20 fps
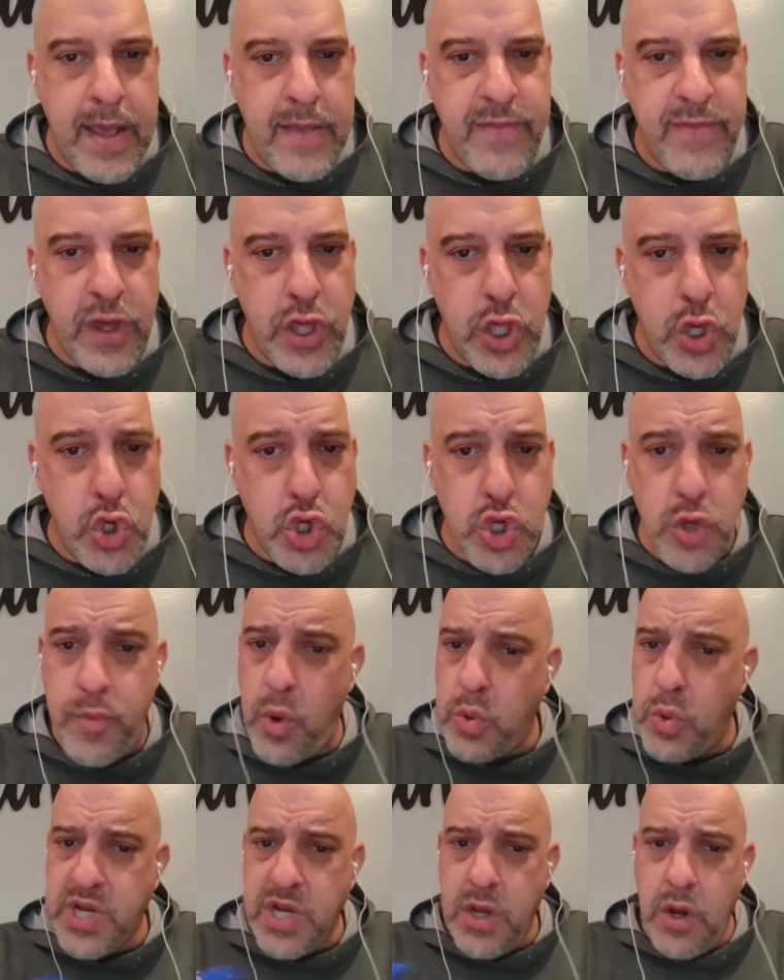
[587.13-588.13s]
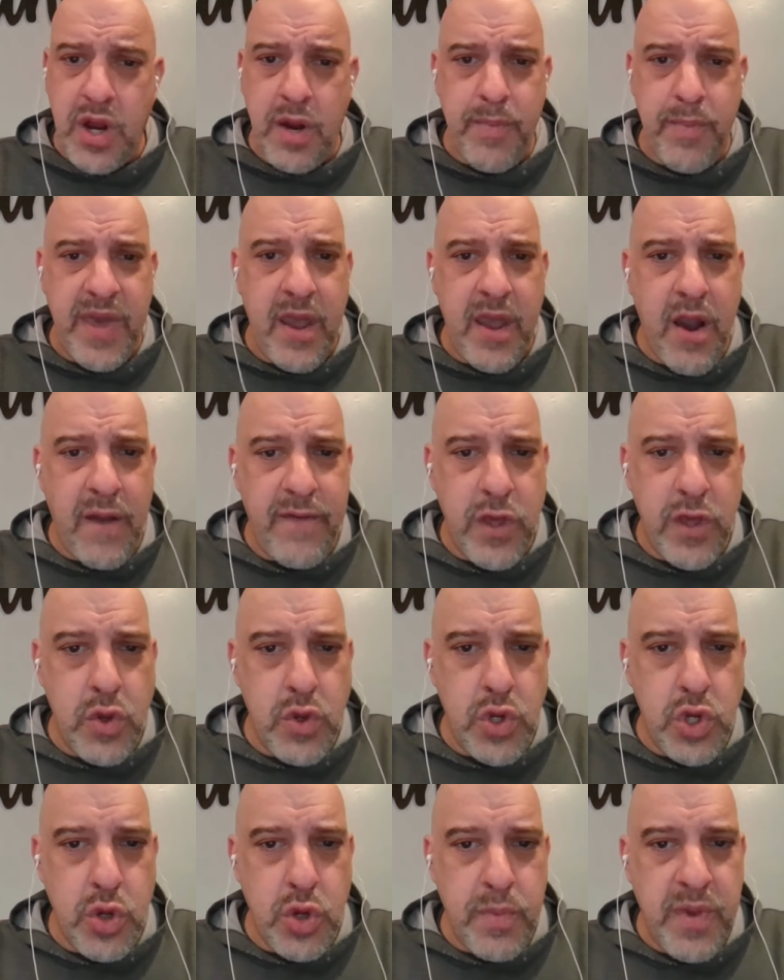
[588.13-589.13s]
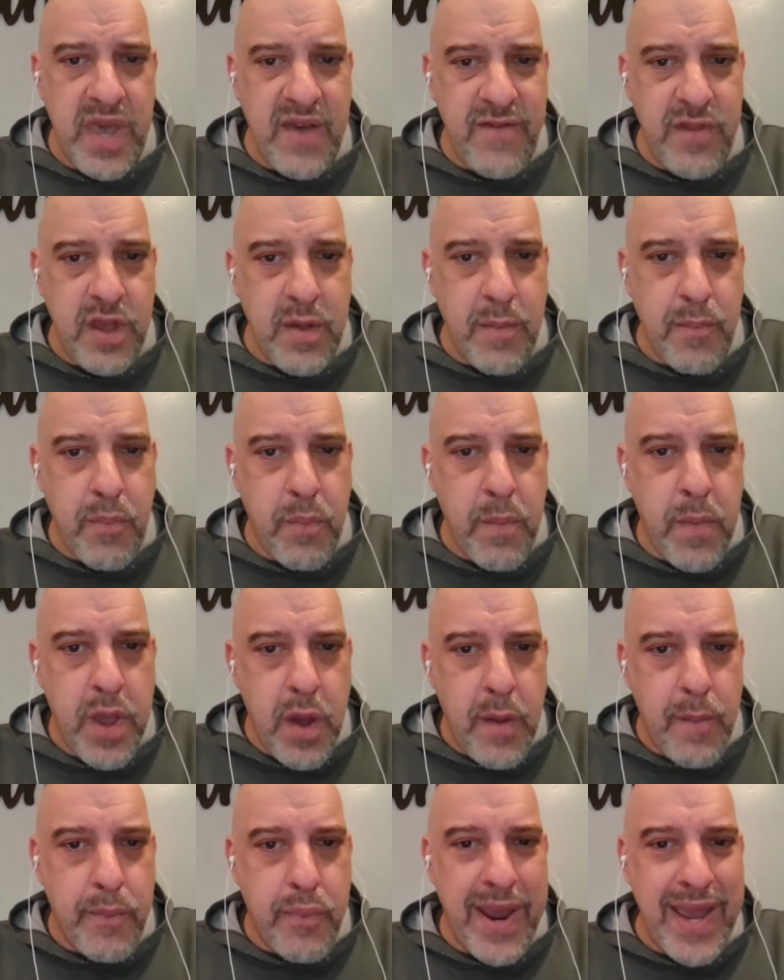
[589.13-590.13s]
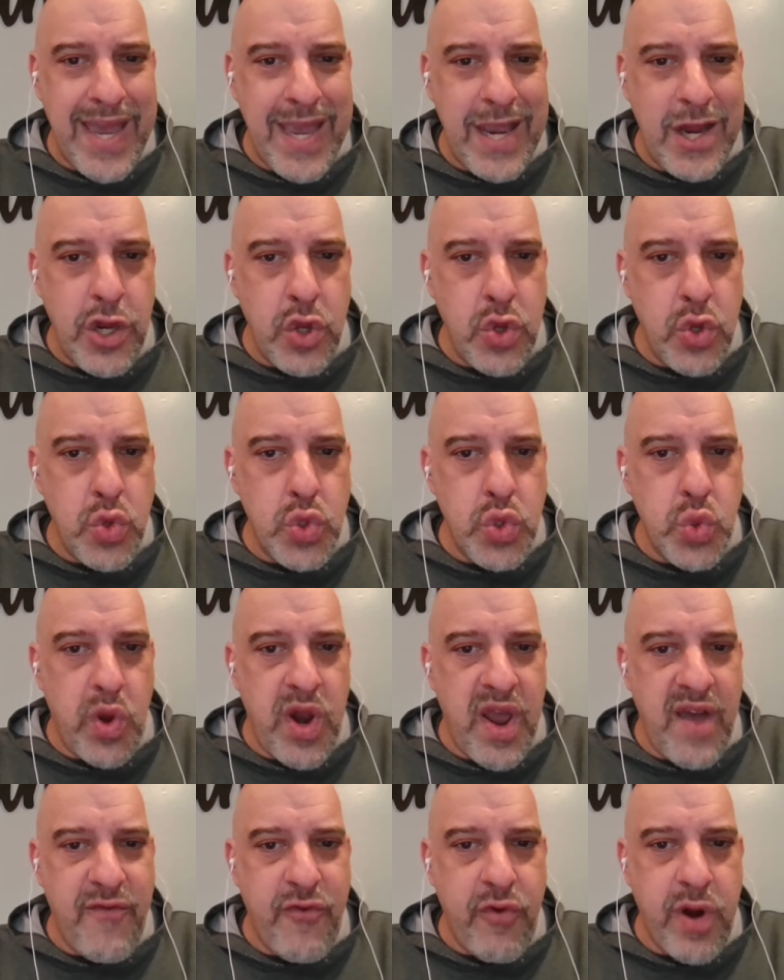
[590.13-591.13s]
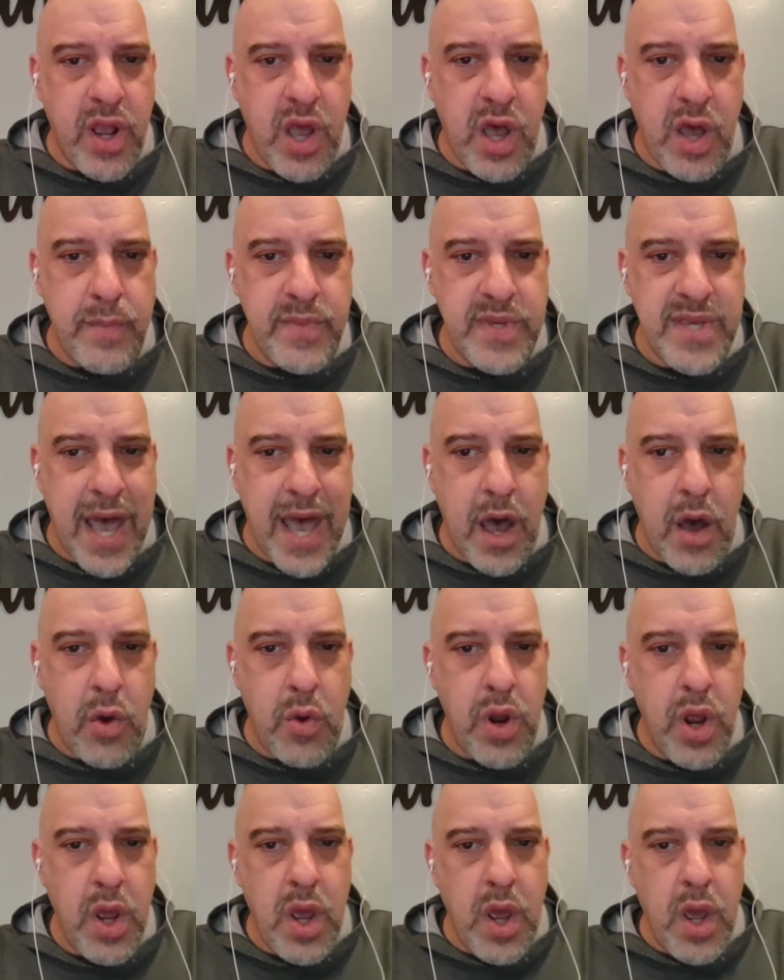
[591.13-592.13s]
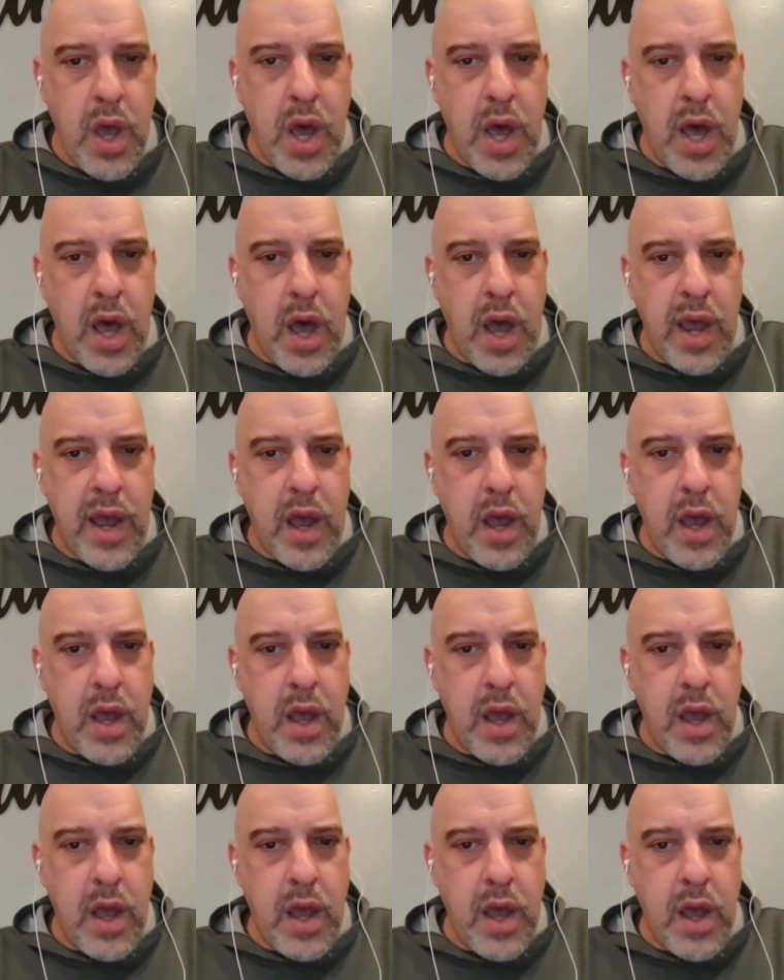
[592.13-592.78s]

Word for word: the YouTube, but we're still going to be here on the YouTube giving you breaking news whenever it comes out, uh,